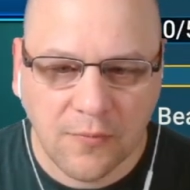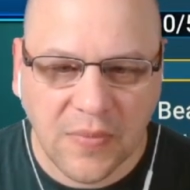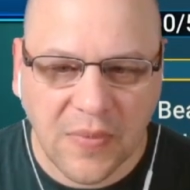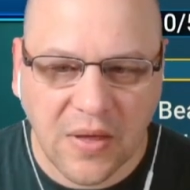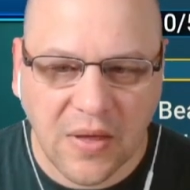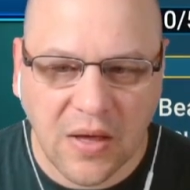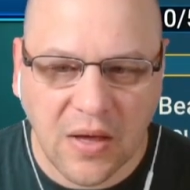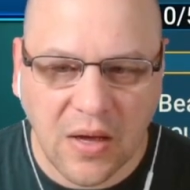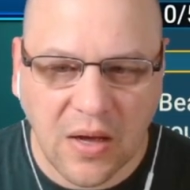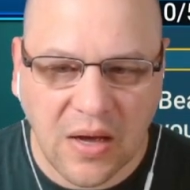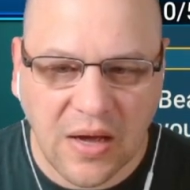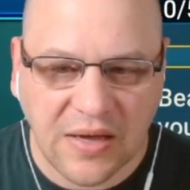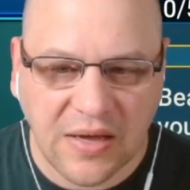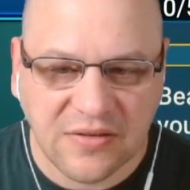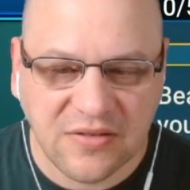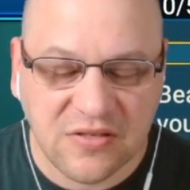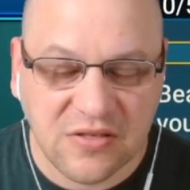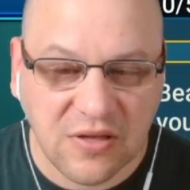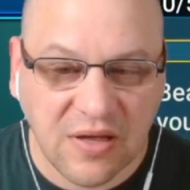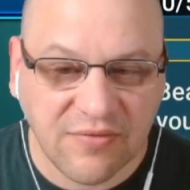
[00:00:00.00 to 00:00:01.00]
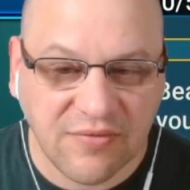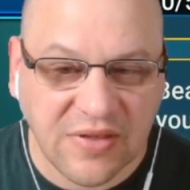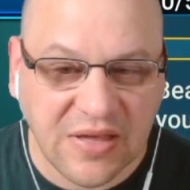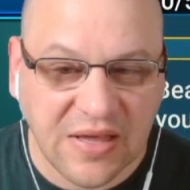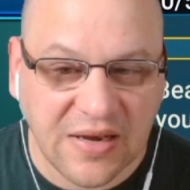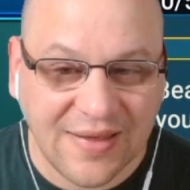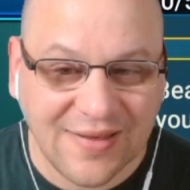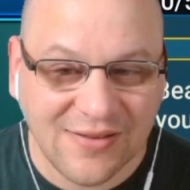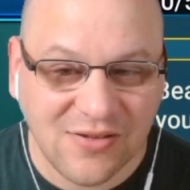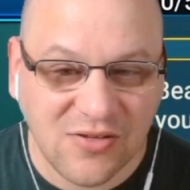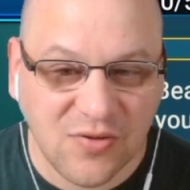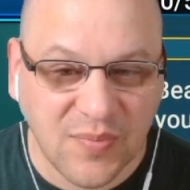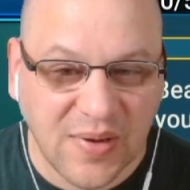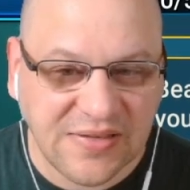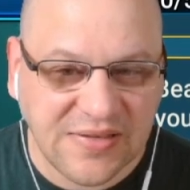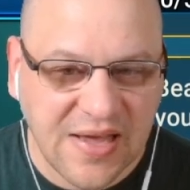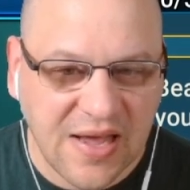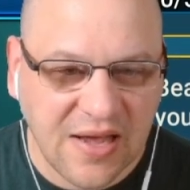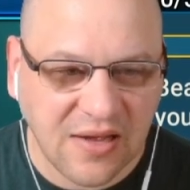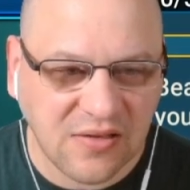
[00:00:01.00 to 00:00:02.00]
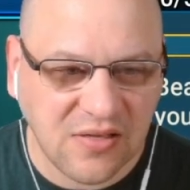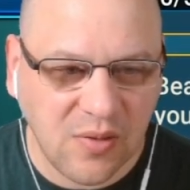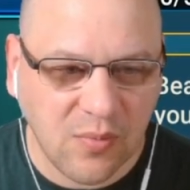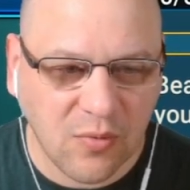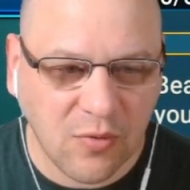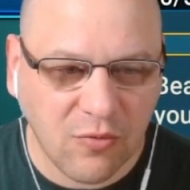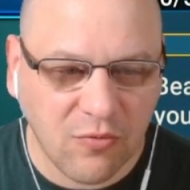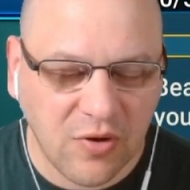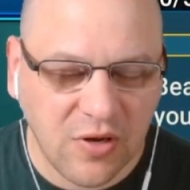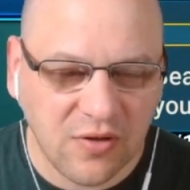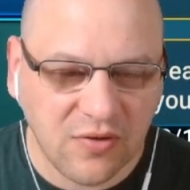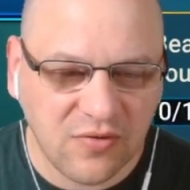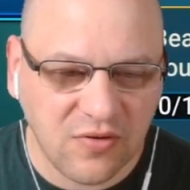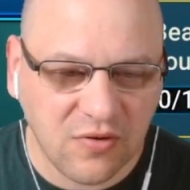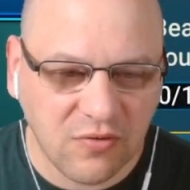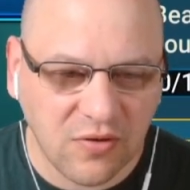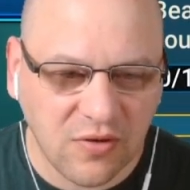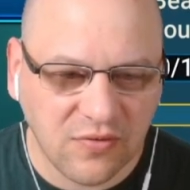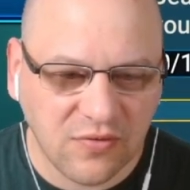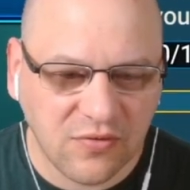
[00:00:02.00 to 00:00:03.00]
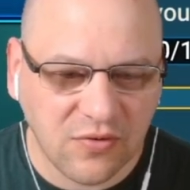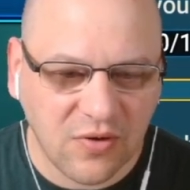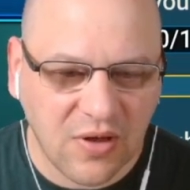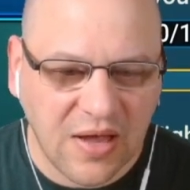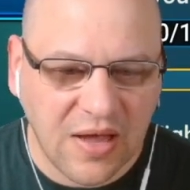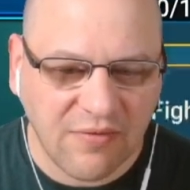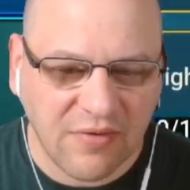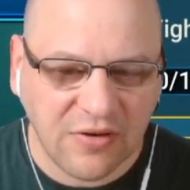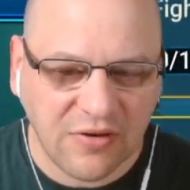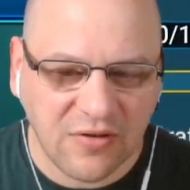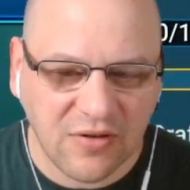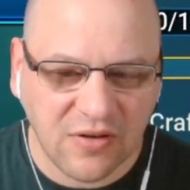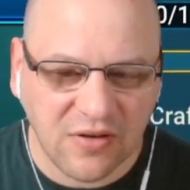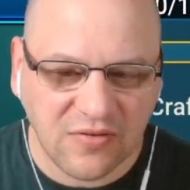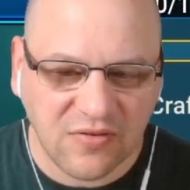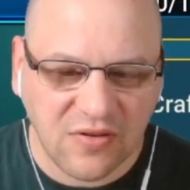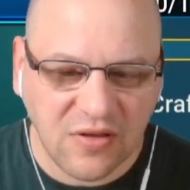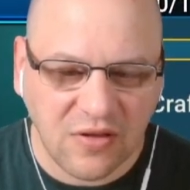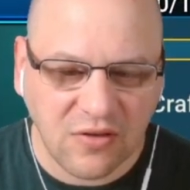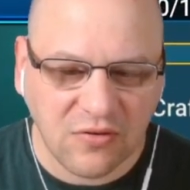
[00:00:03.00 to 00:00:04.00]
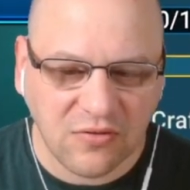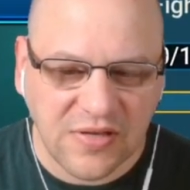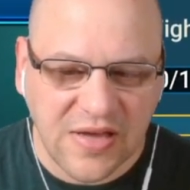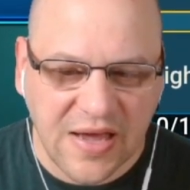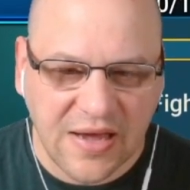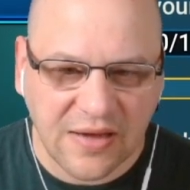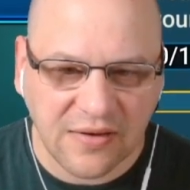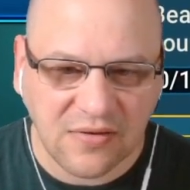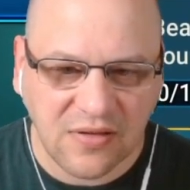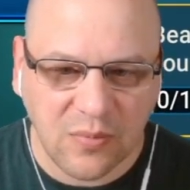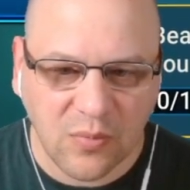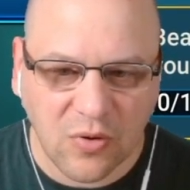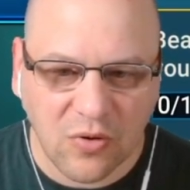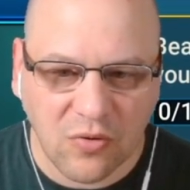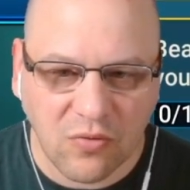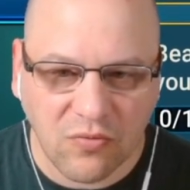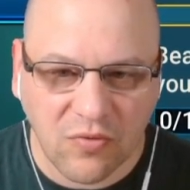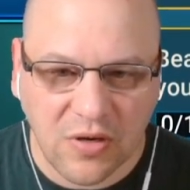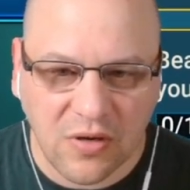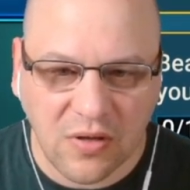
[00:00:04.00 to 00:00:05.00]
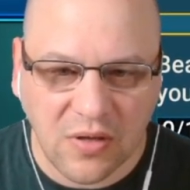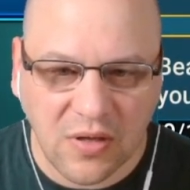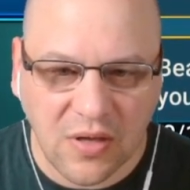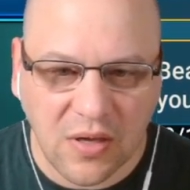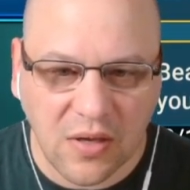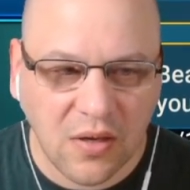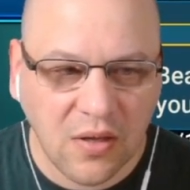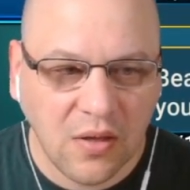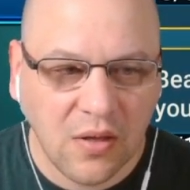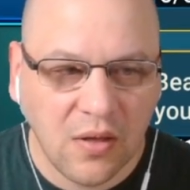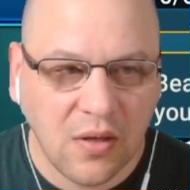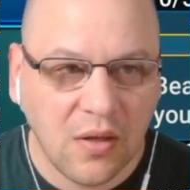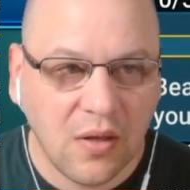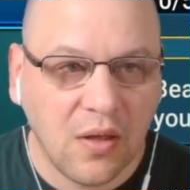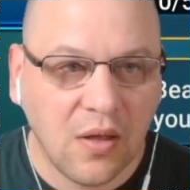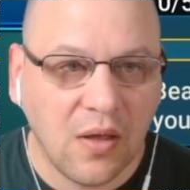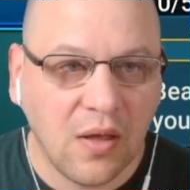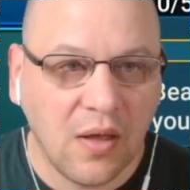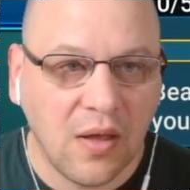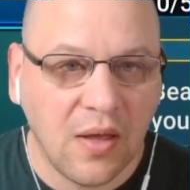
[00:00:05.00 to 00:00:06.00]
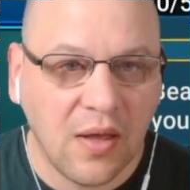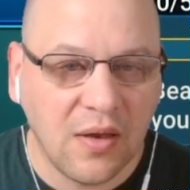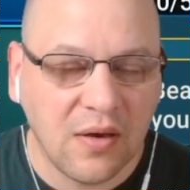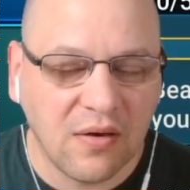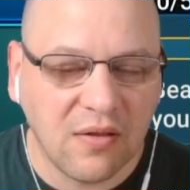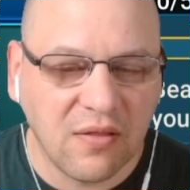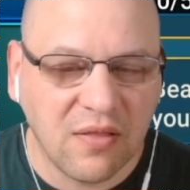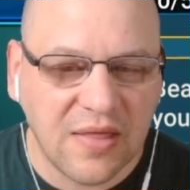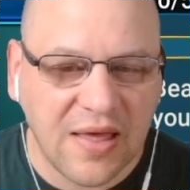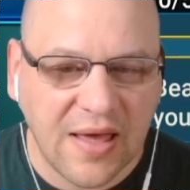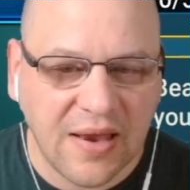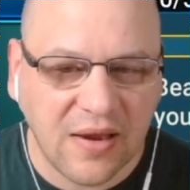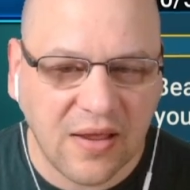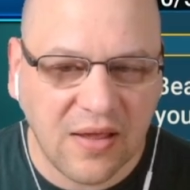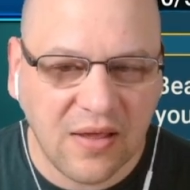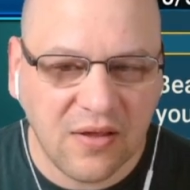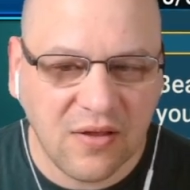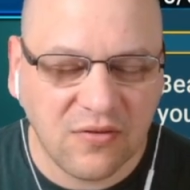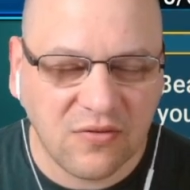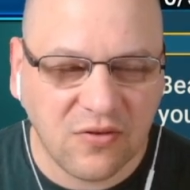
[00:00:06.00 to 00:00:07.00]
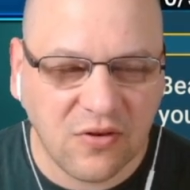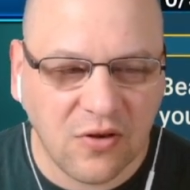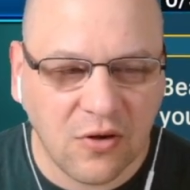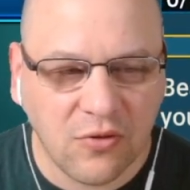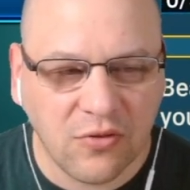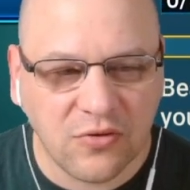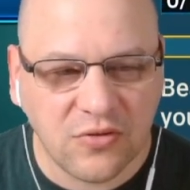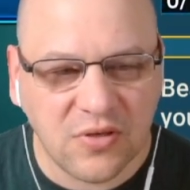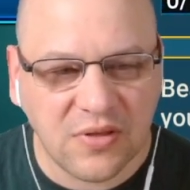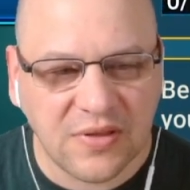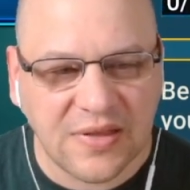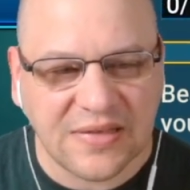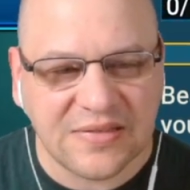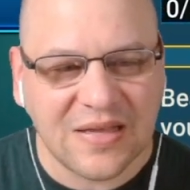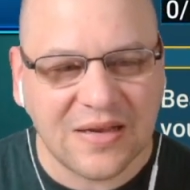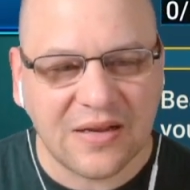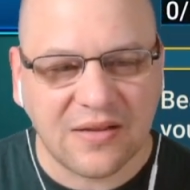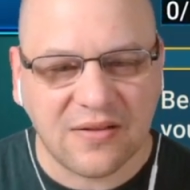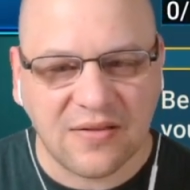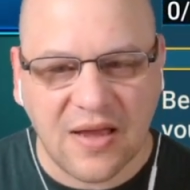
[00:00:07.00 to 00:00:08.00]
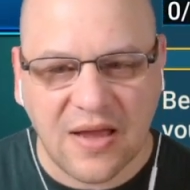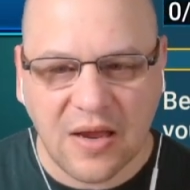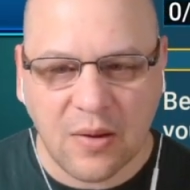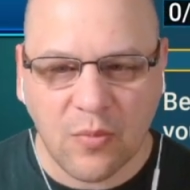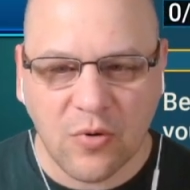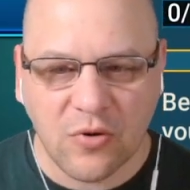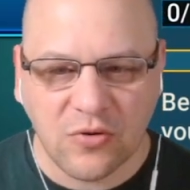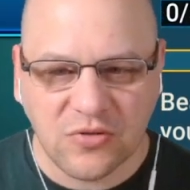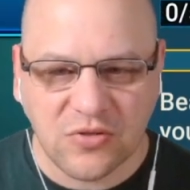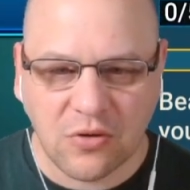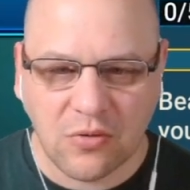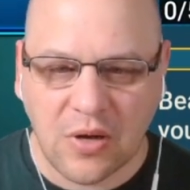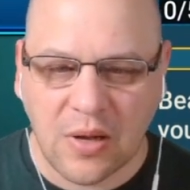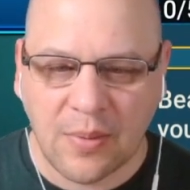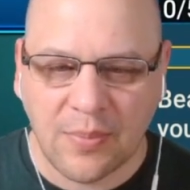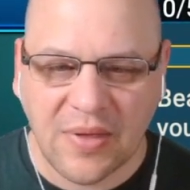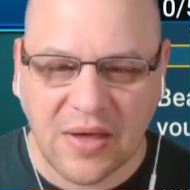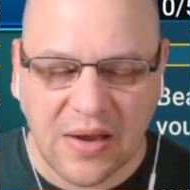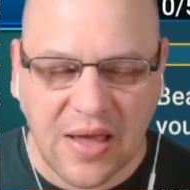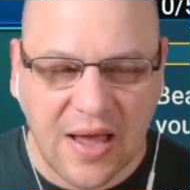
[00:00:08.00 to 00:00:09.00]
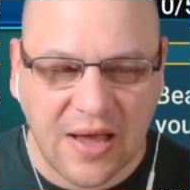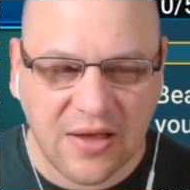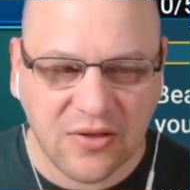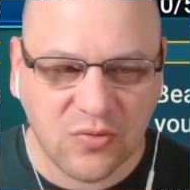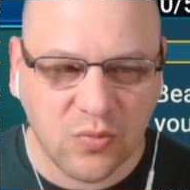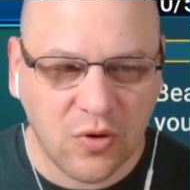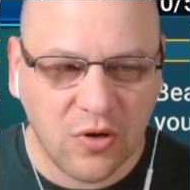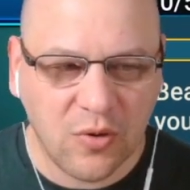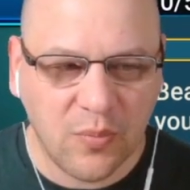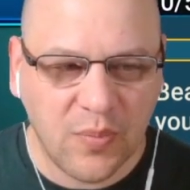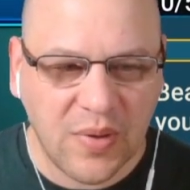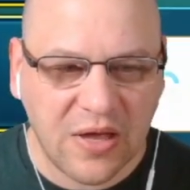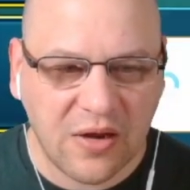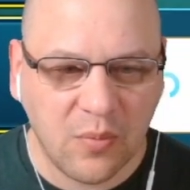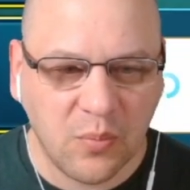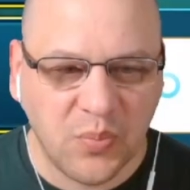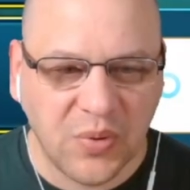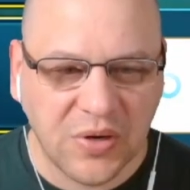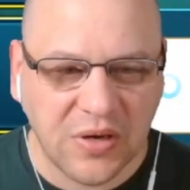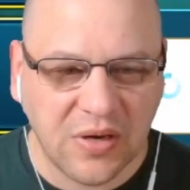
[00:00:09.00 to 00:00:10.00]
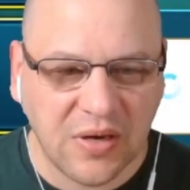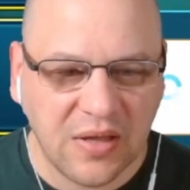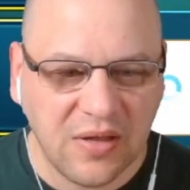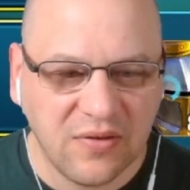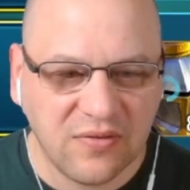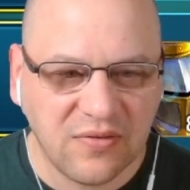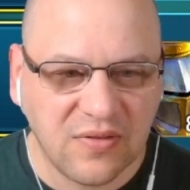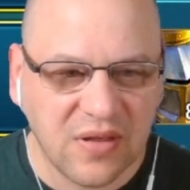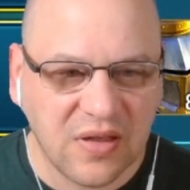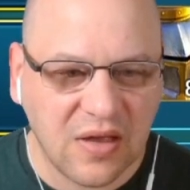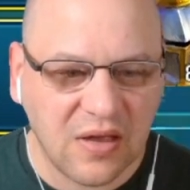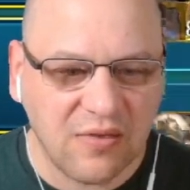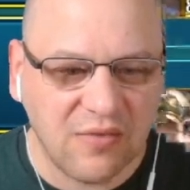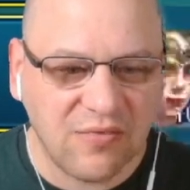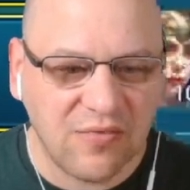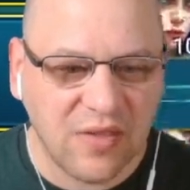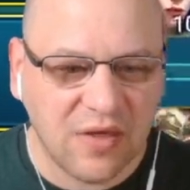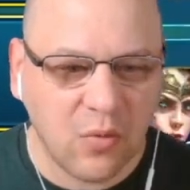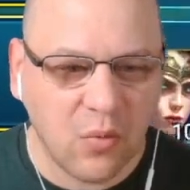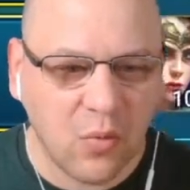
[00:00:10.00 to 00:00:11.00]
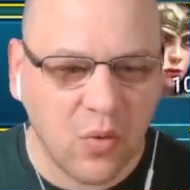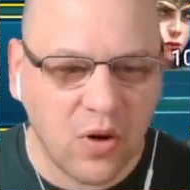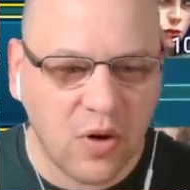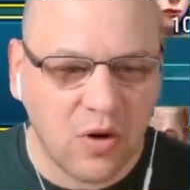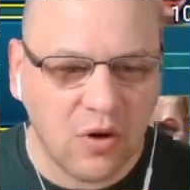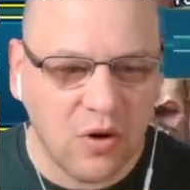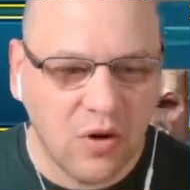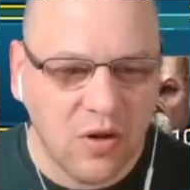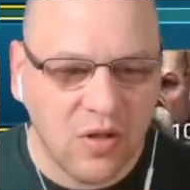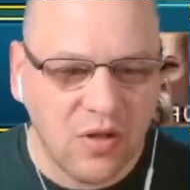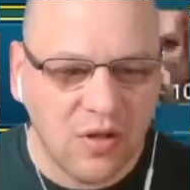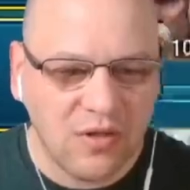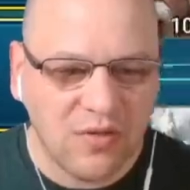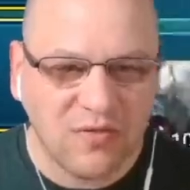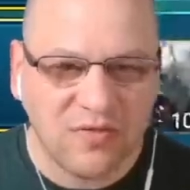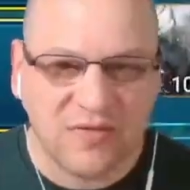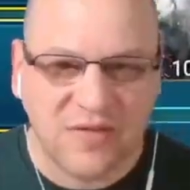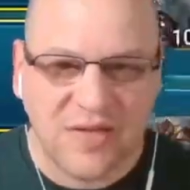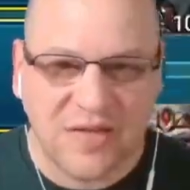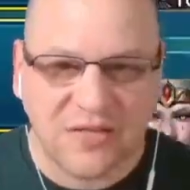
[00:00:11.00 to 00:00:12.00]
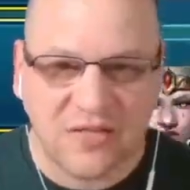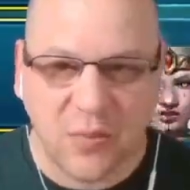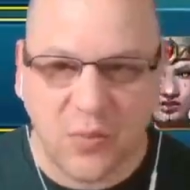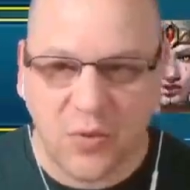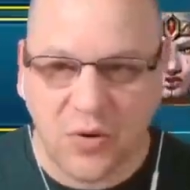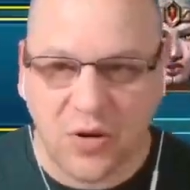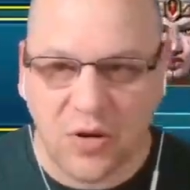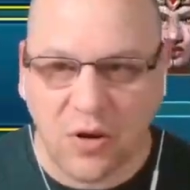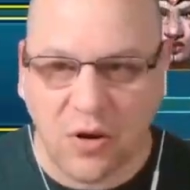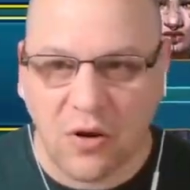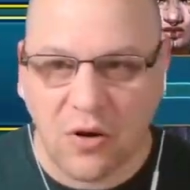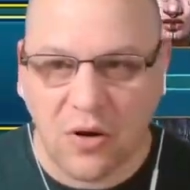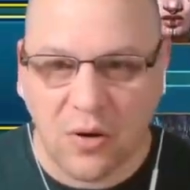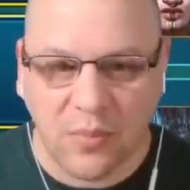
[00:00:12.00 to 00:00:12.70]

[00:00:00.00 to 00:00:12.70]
I still have to get into my tag team arena series, so I haven't done a single tag team arena yet. And that is, that's not a timer, so I'm not as worried about it, but it is the kind of thing where this is actually pretty hard.